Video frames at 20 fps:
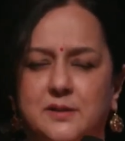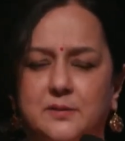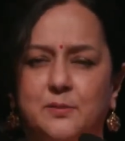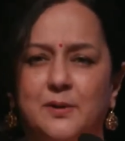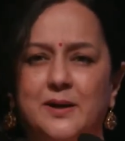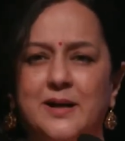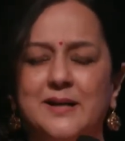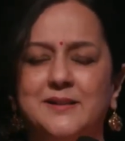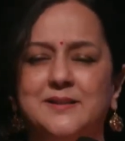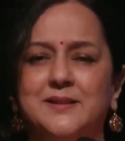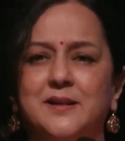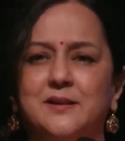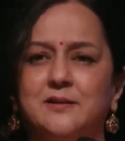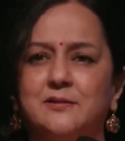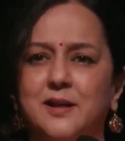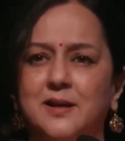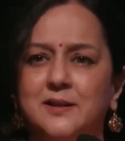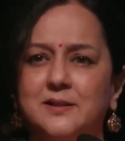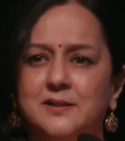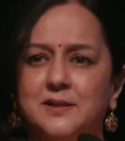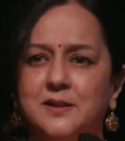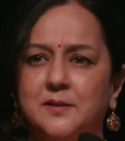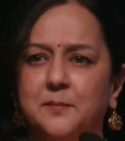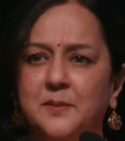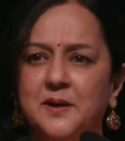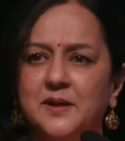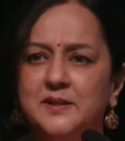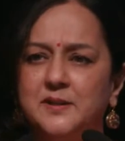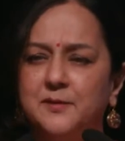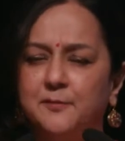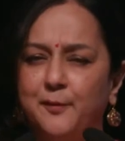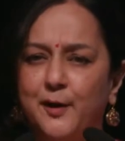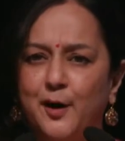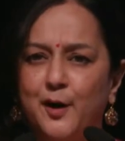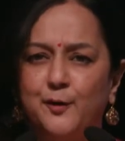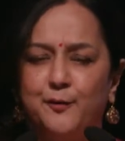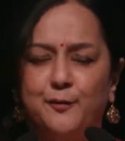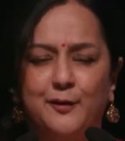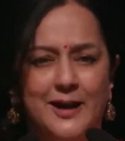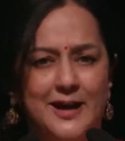When I say trust, it means if you are a
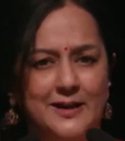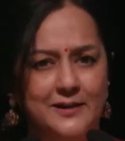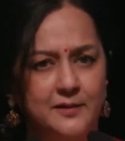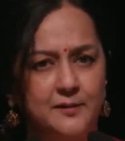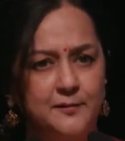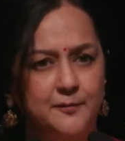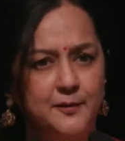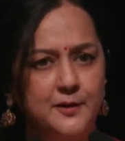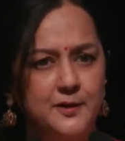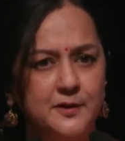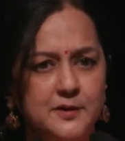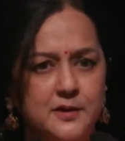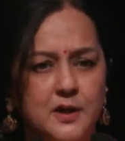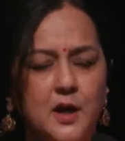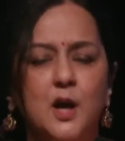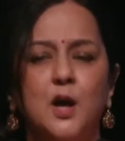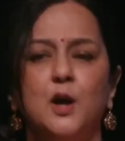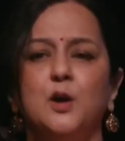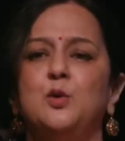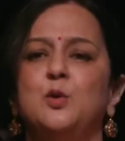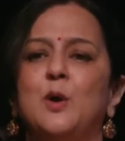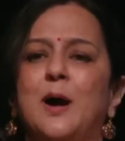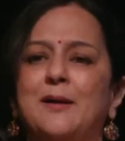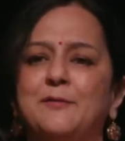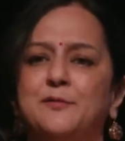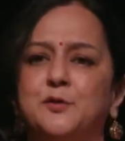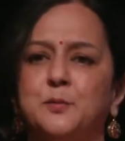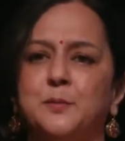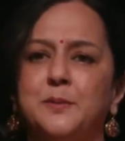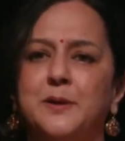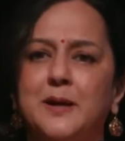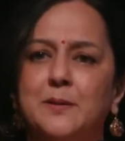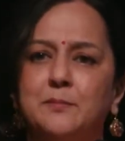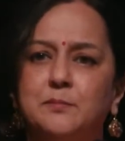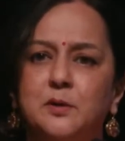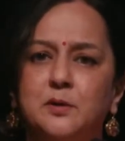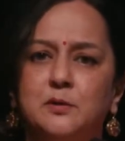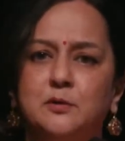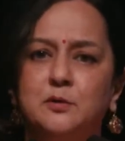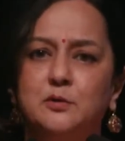philanthropist, you have to be
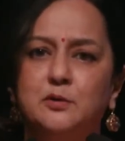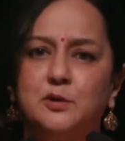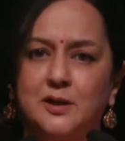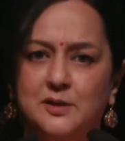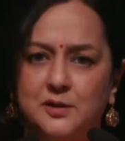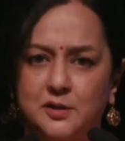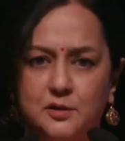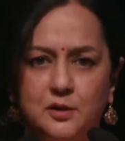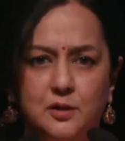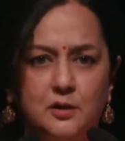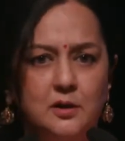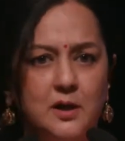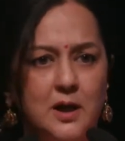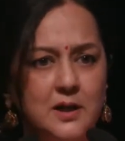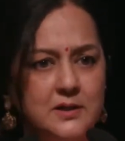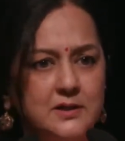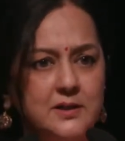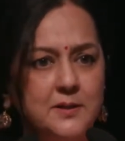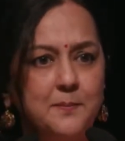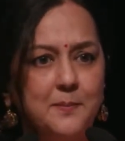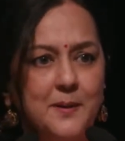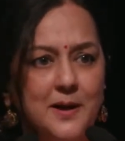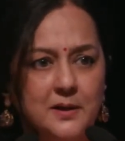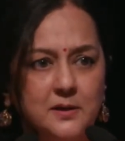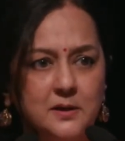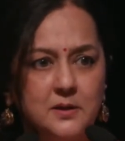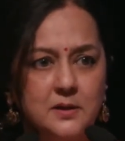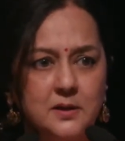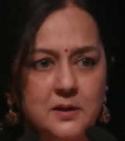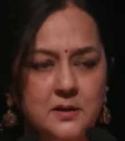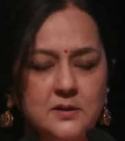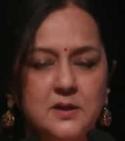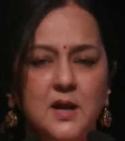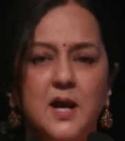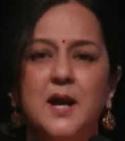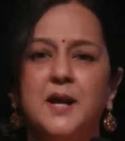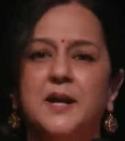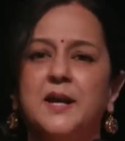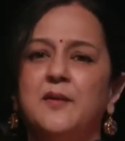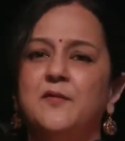able to trust your grantee partners,
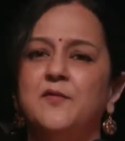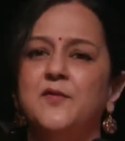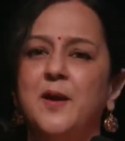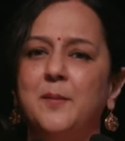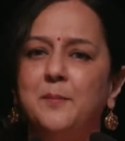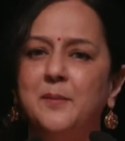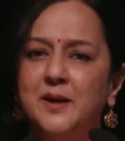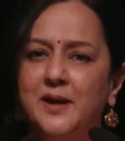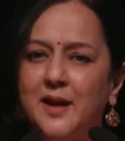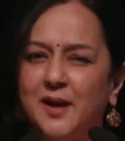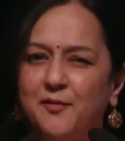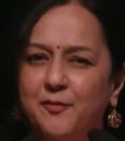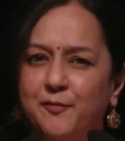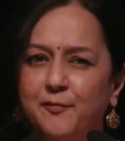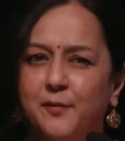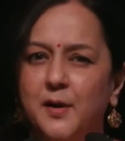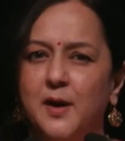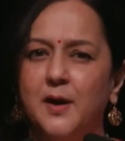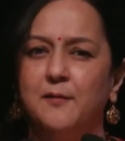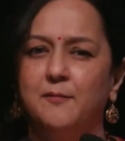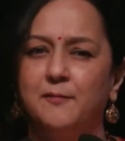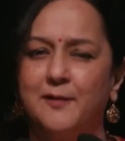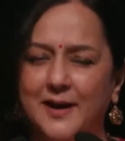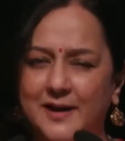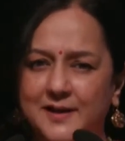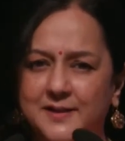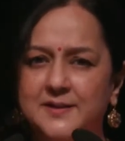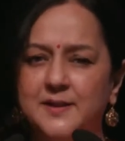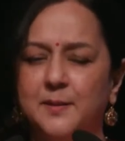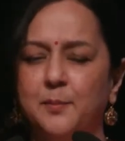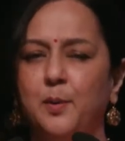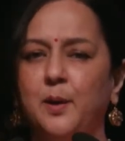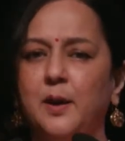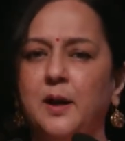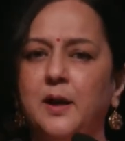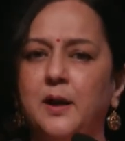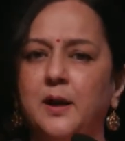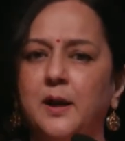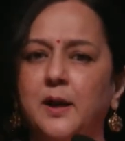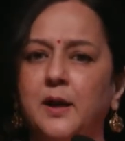give them enough
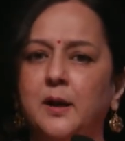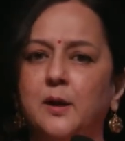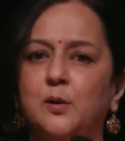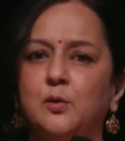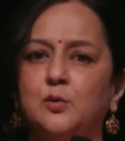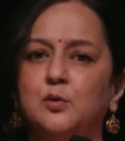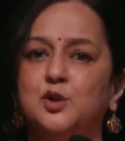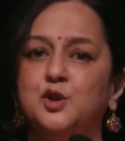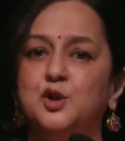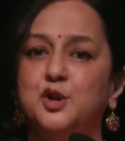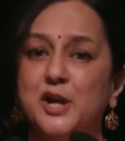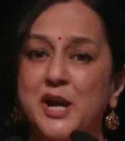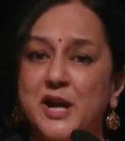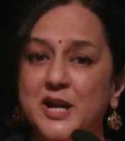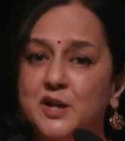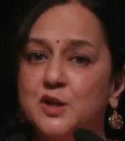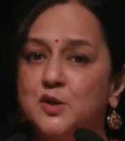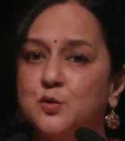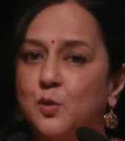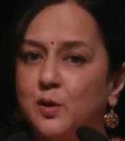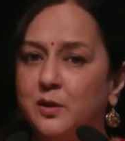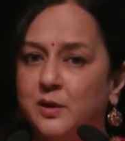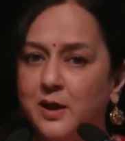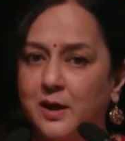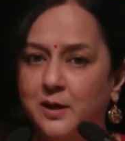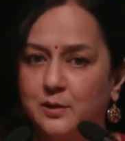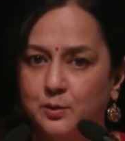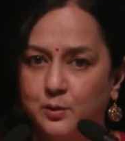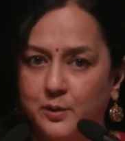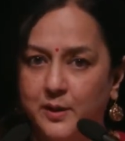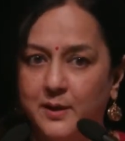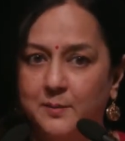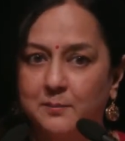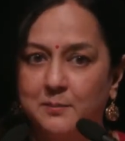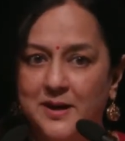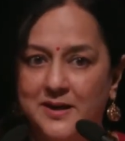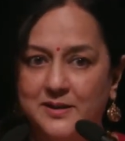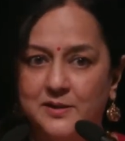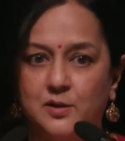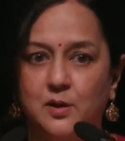flexibility to change what they are doing
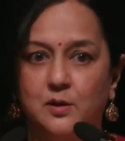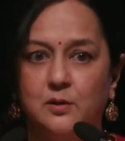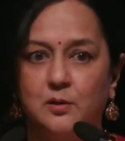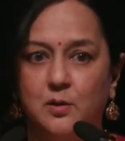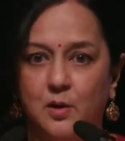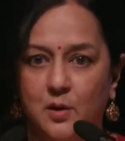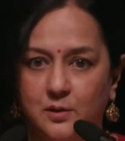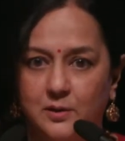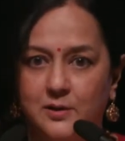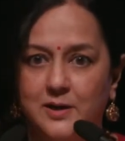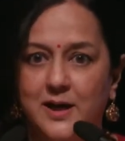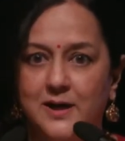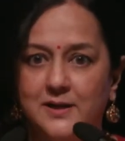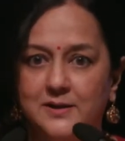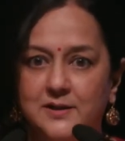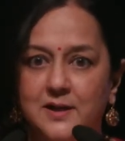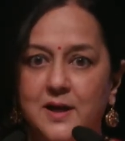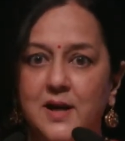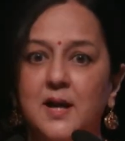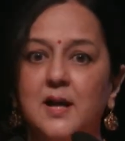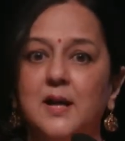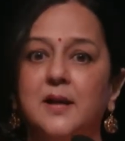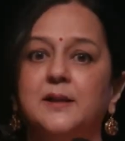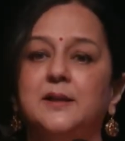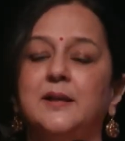based on context, the